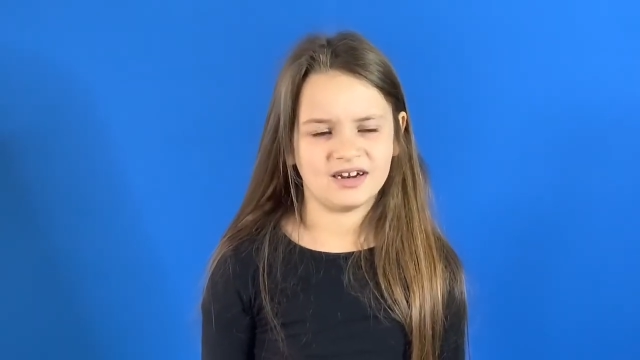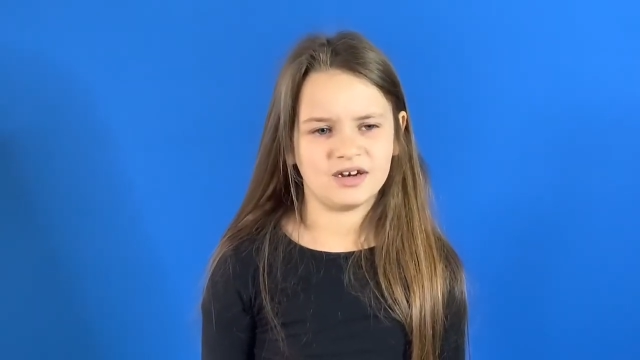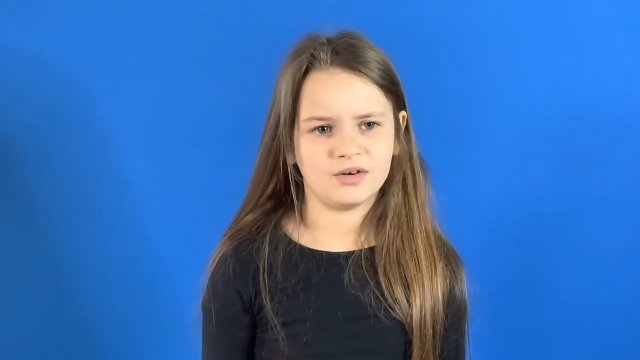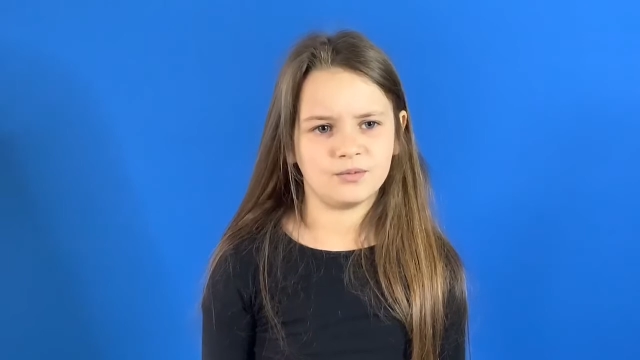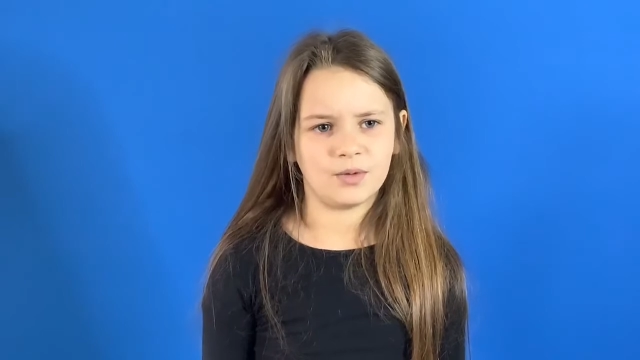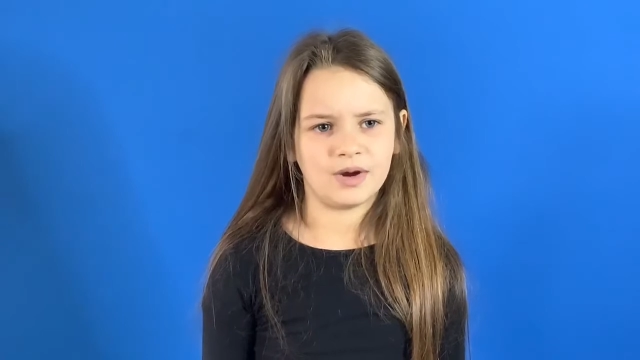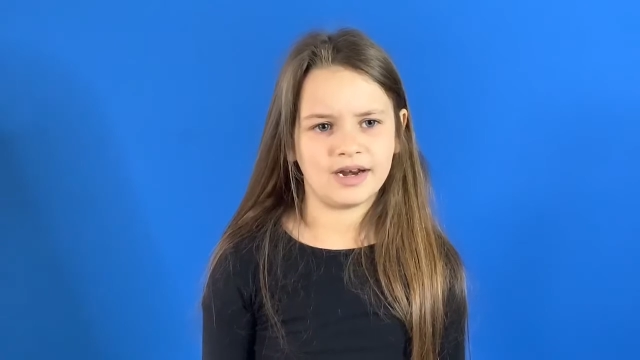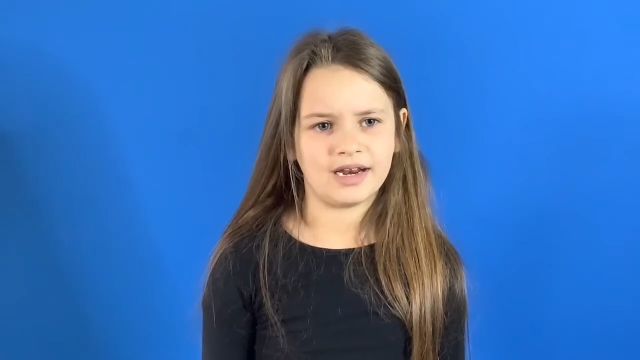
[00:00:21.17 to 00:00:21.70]

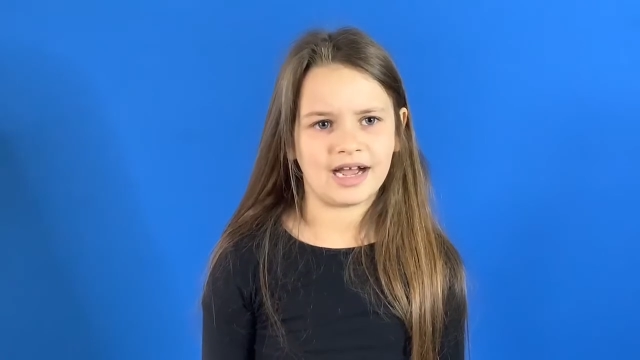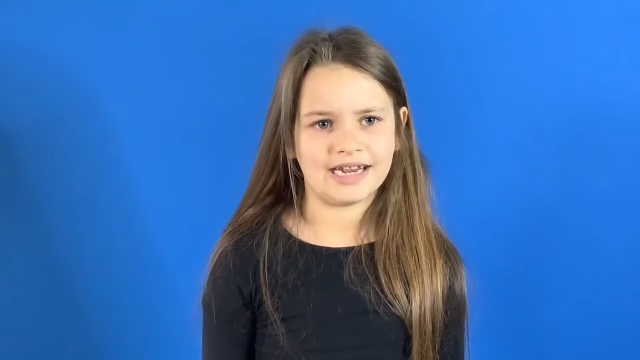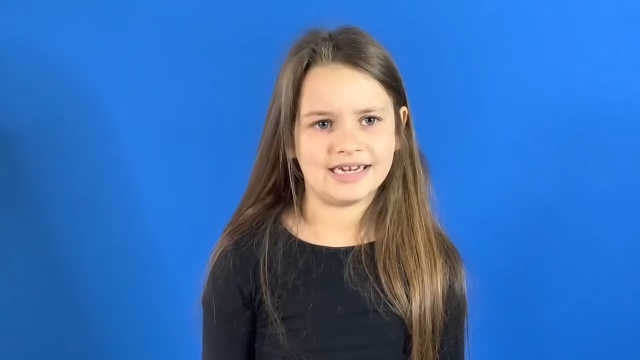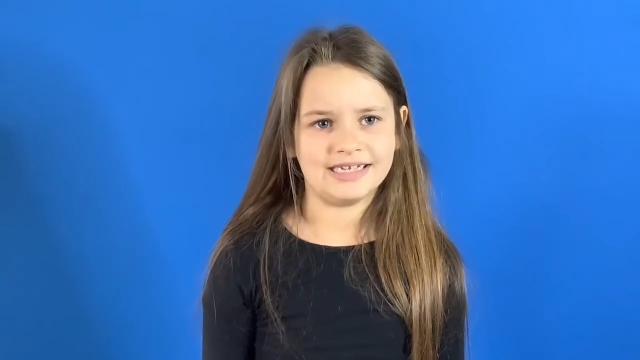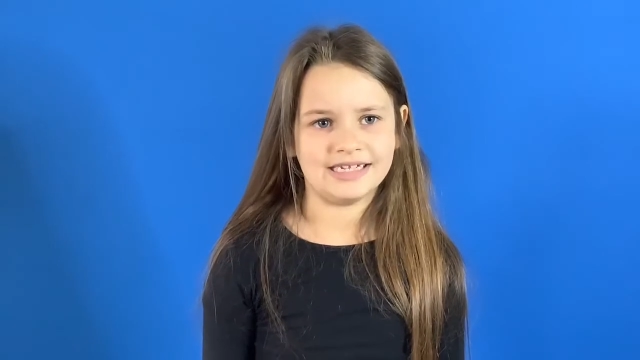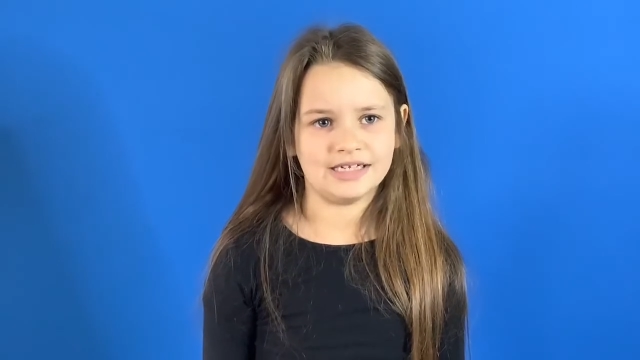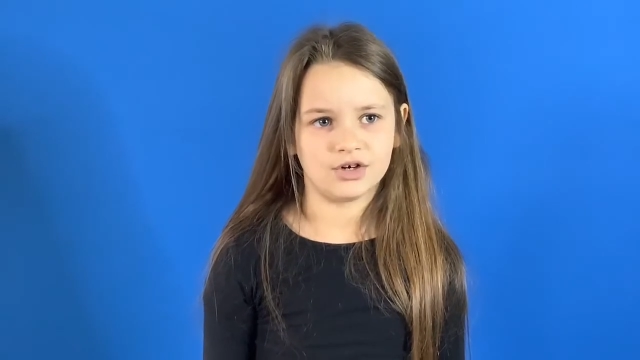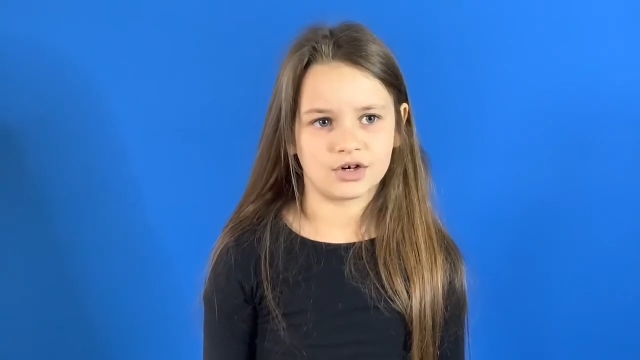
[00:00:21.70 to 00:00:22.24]
what I
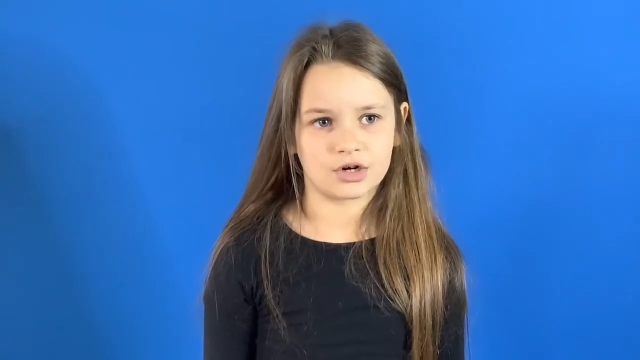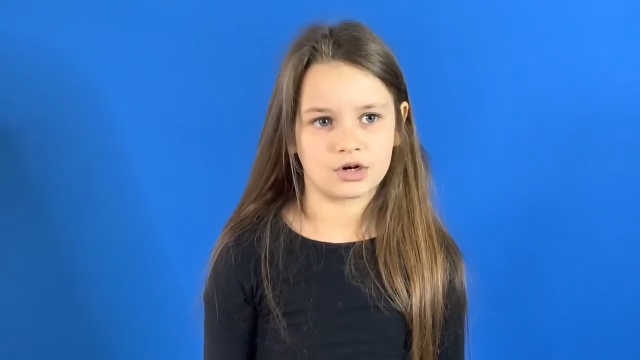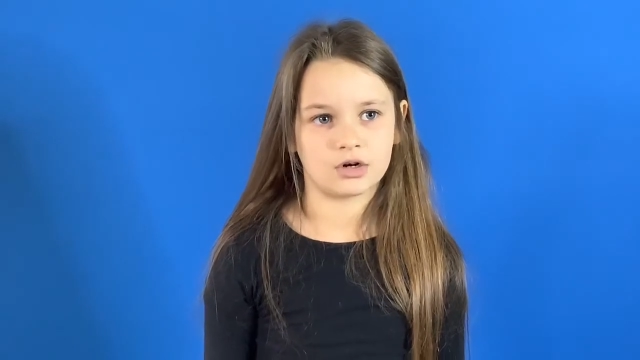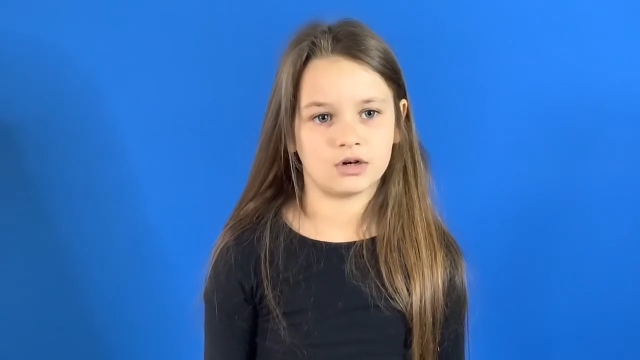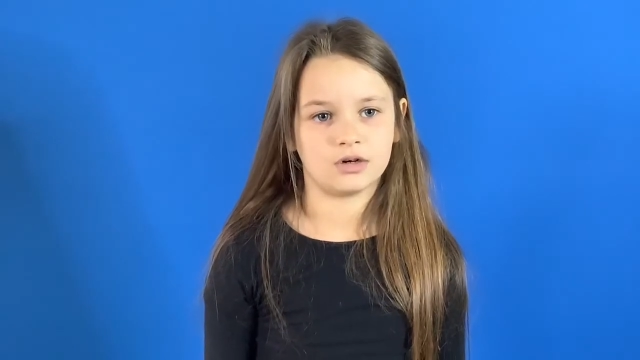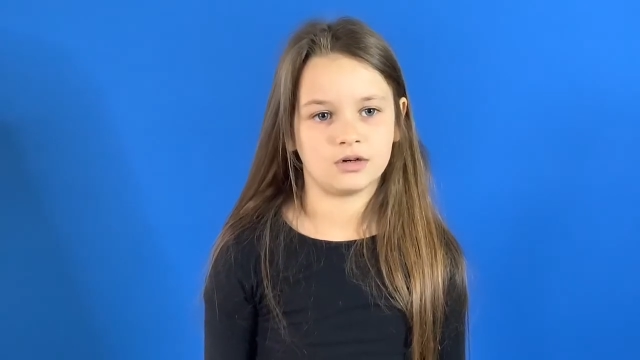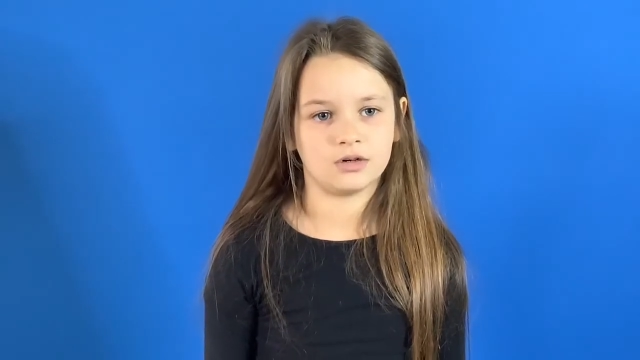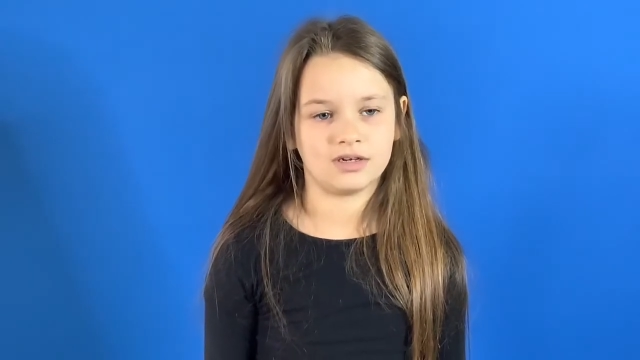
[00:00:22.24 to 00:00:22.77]
did
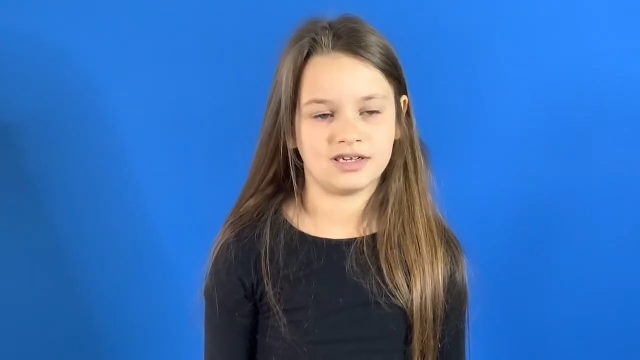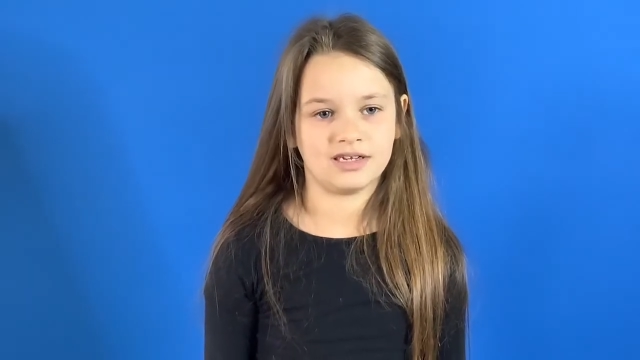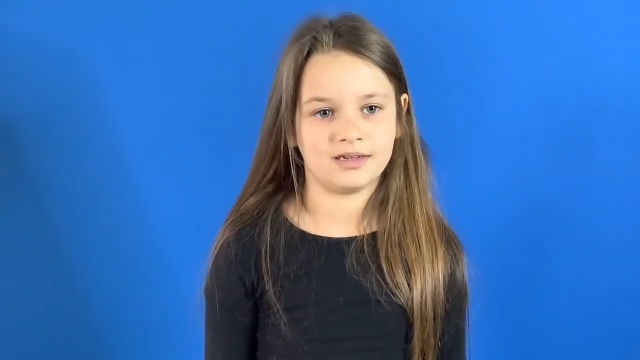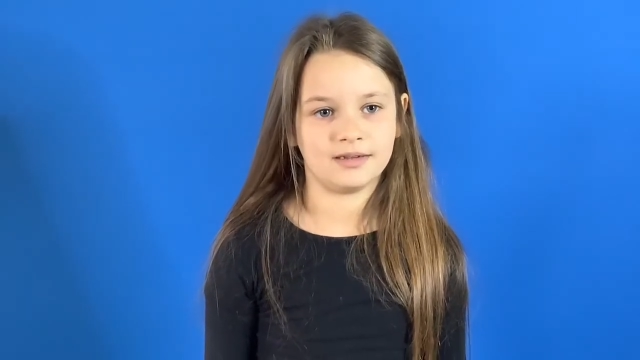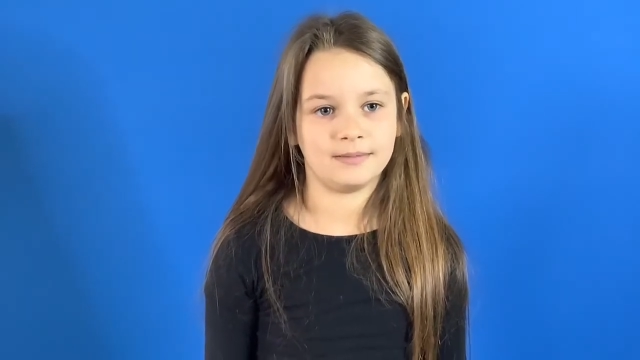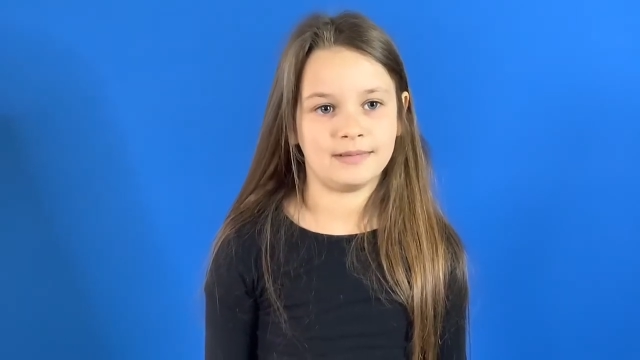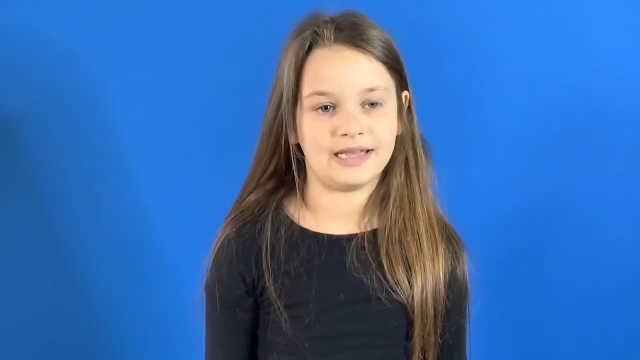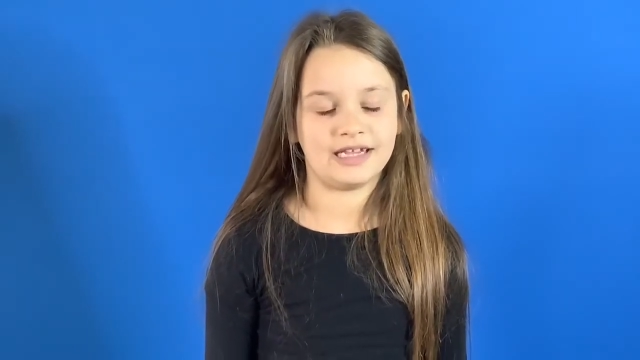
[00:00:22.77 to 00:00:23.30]

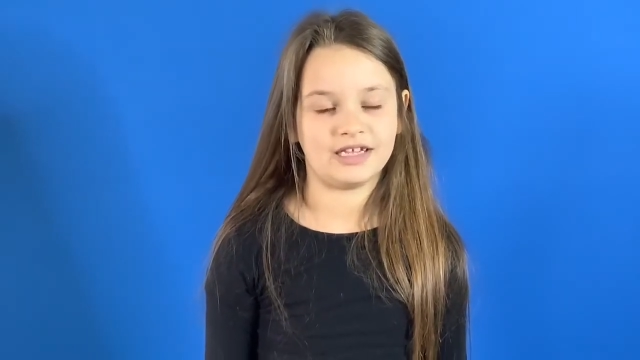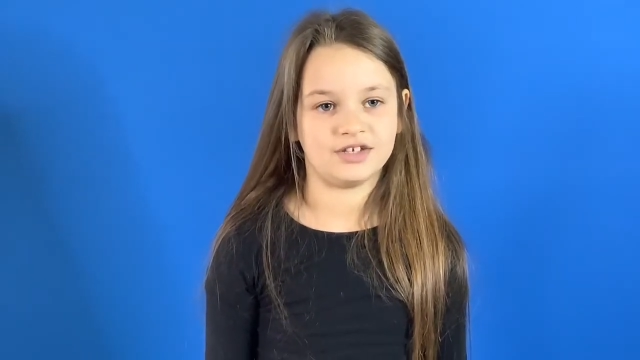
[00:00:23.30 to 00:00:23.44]
makes